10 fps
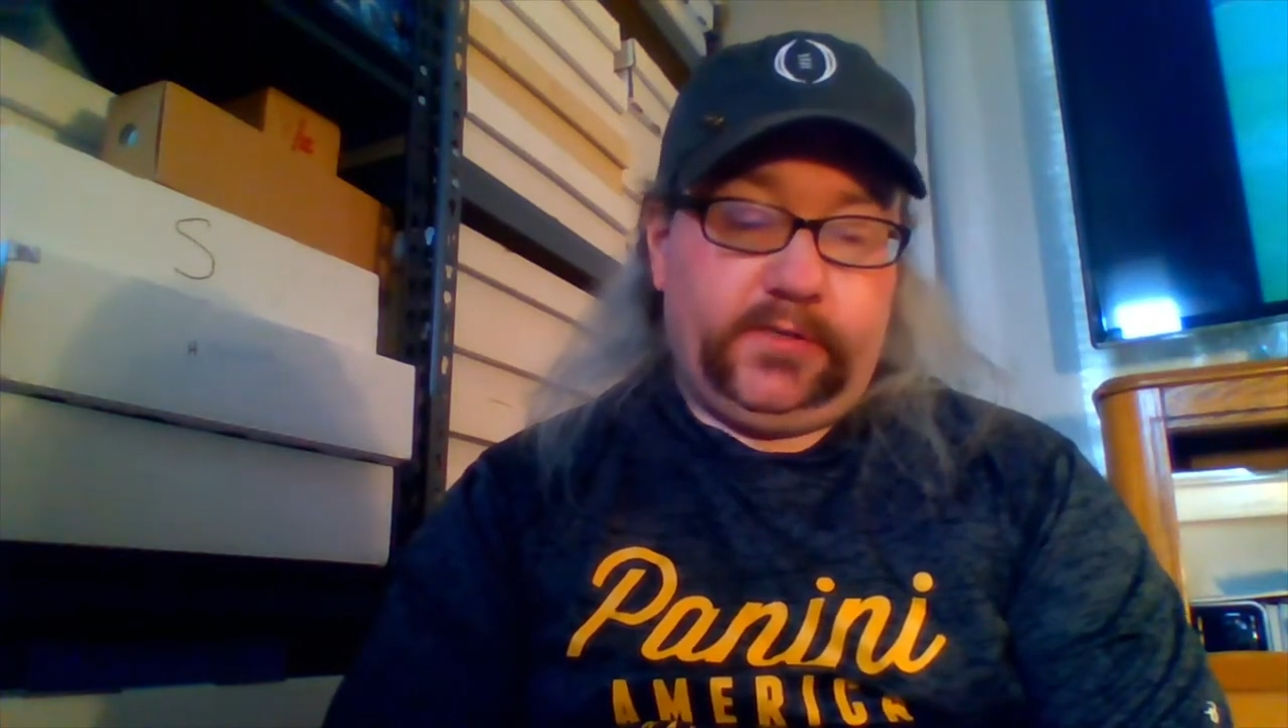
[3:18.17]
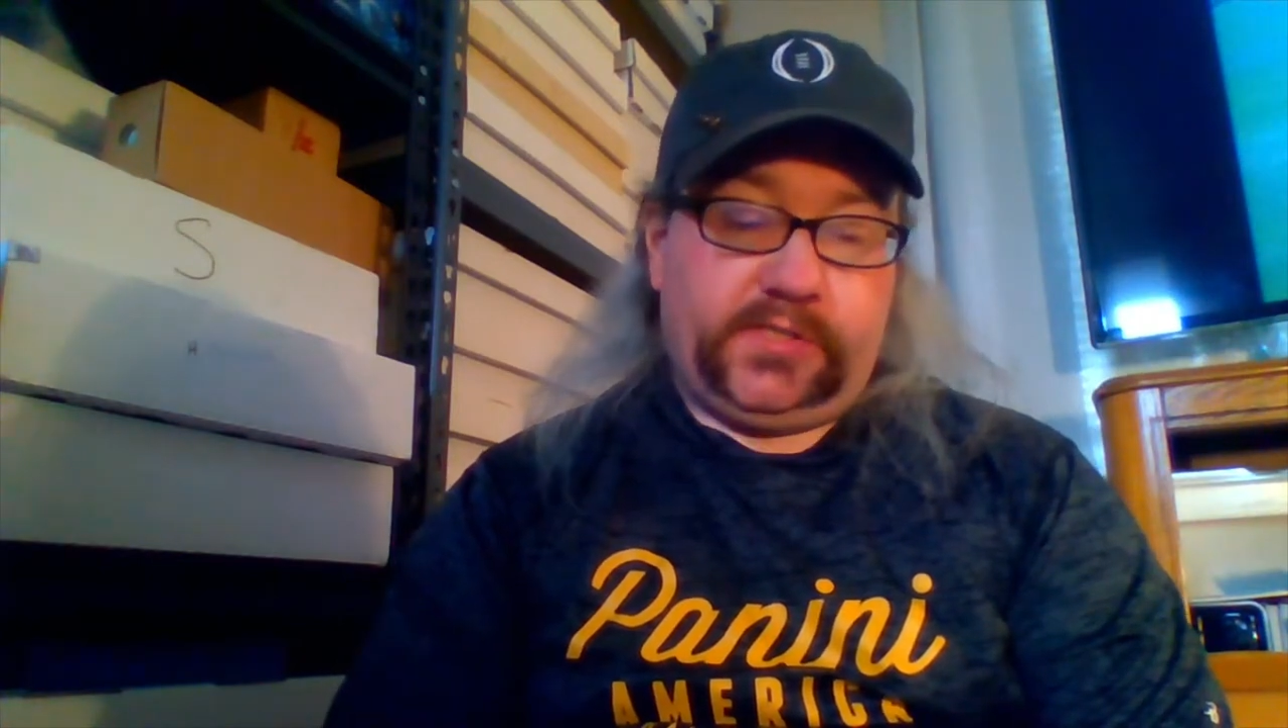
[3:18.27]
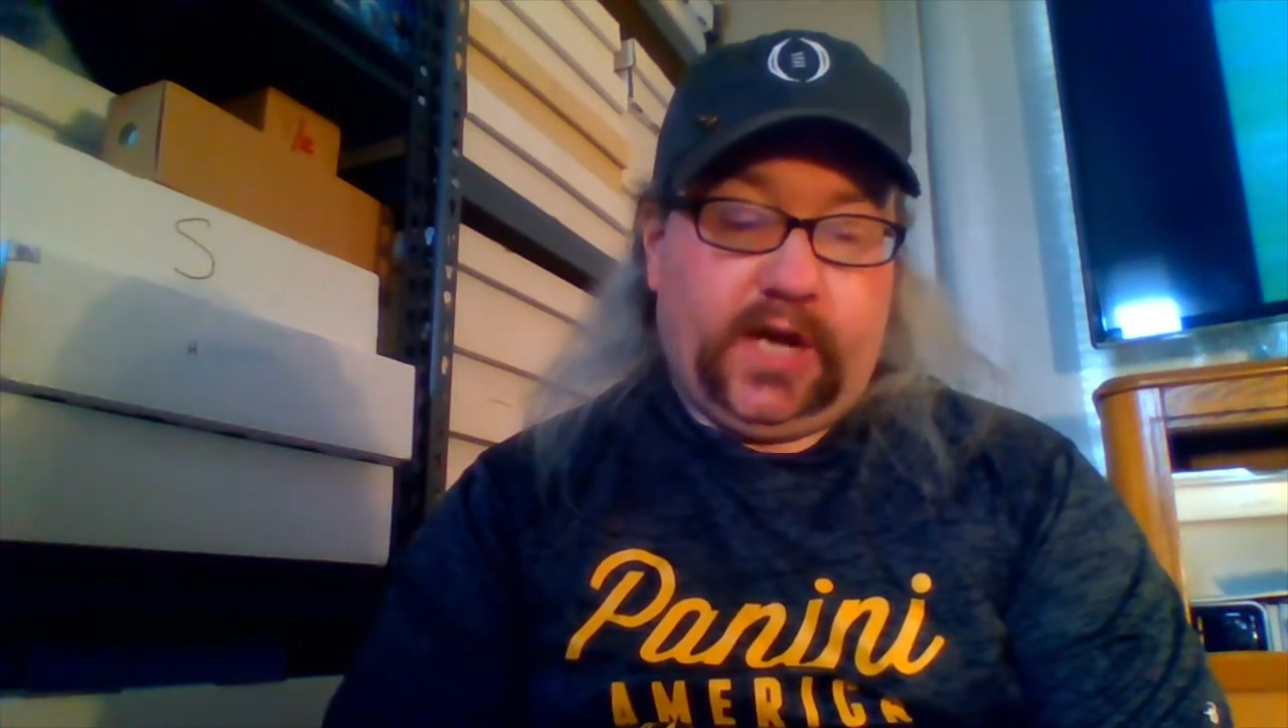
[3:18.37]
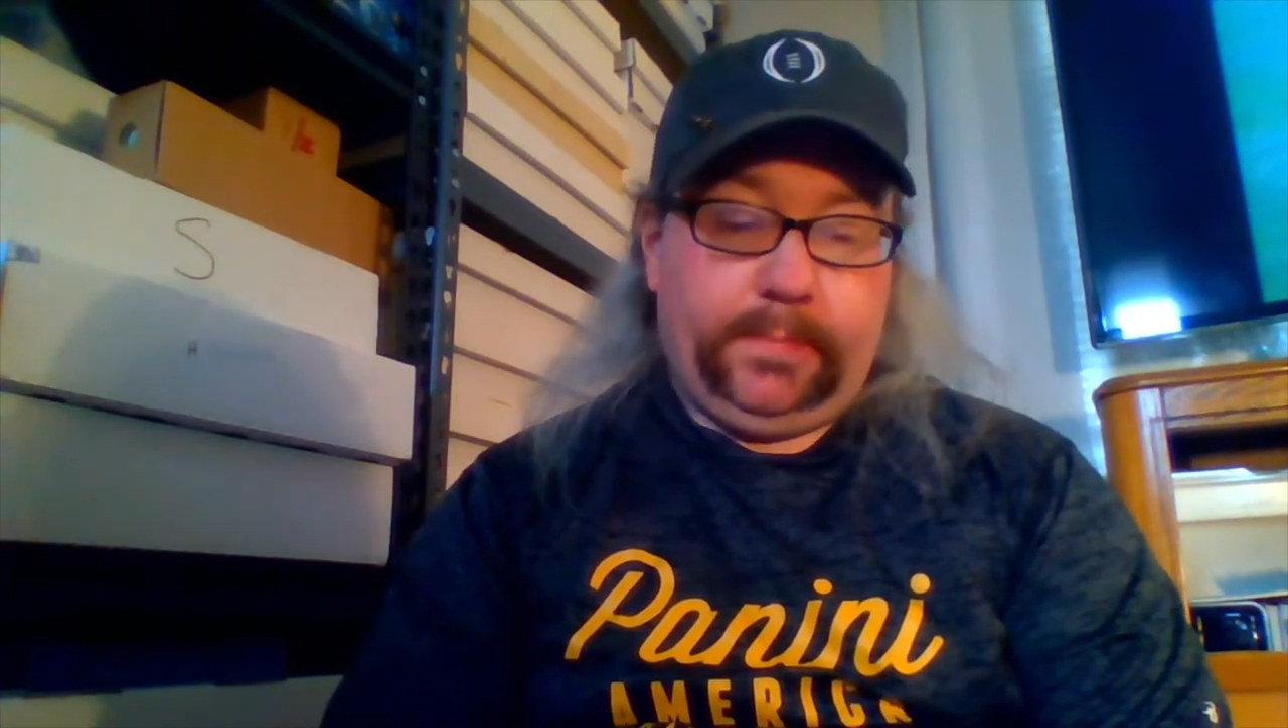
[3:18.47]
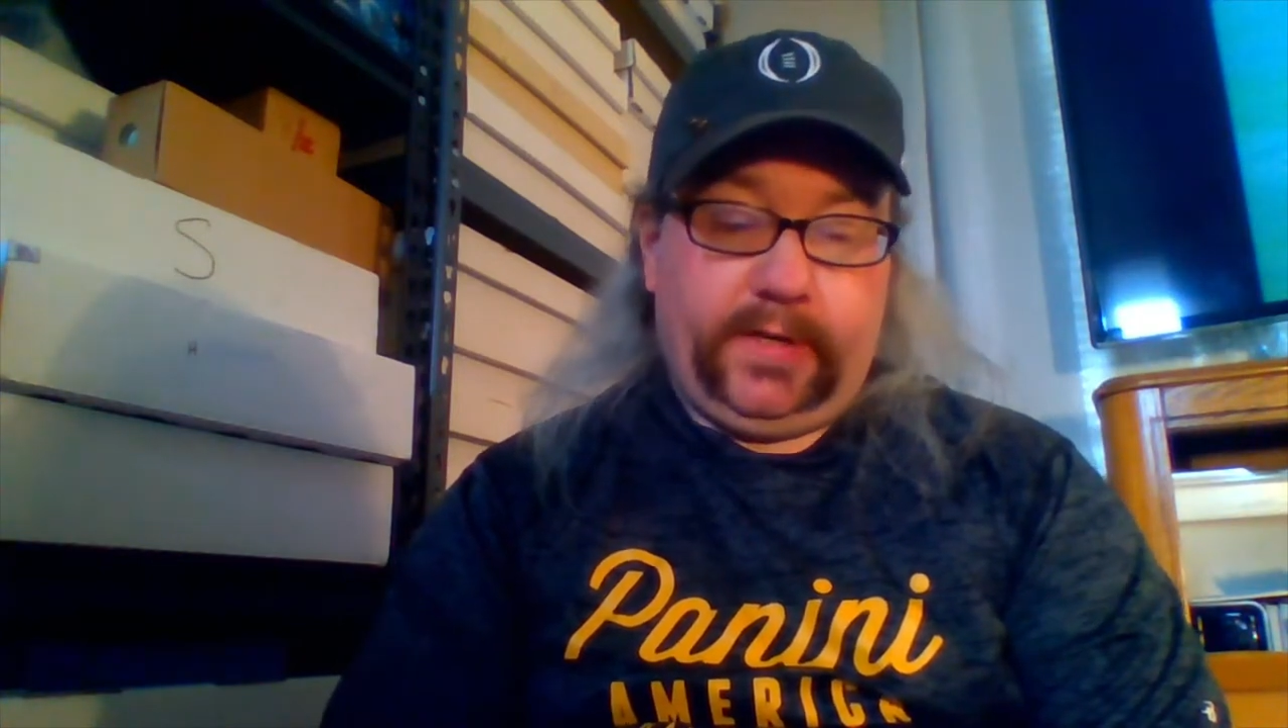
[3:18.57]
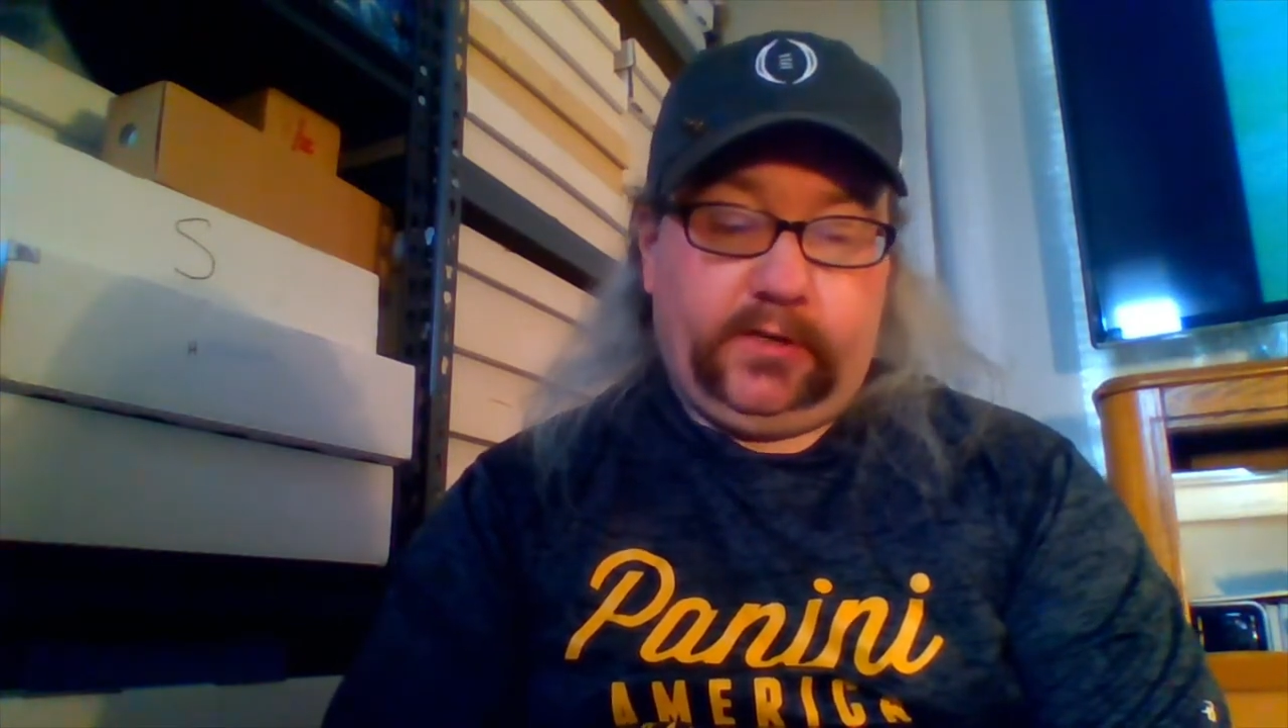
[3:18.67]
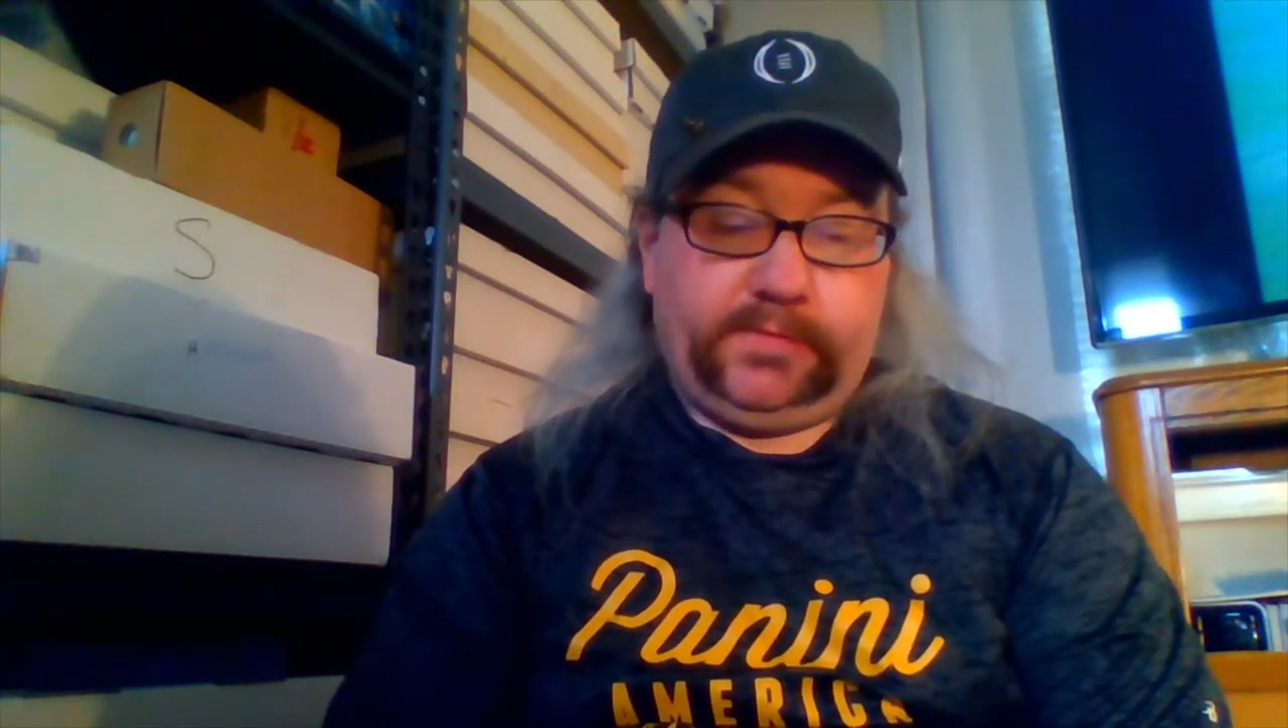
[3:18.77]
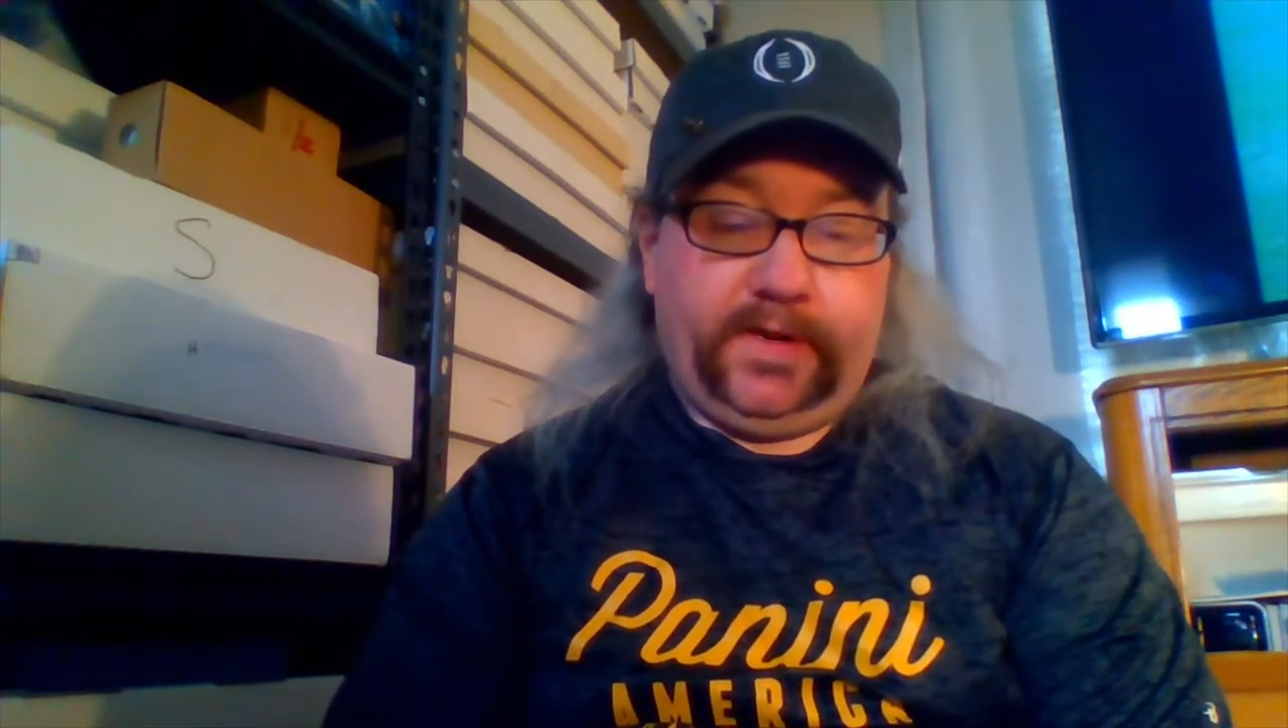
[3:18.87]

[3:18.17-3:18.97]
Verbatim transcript: Scott Bailes,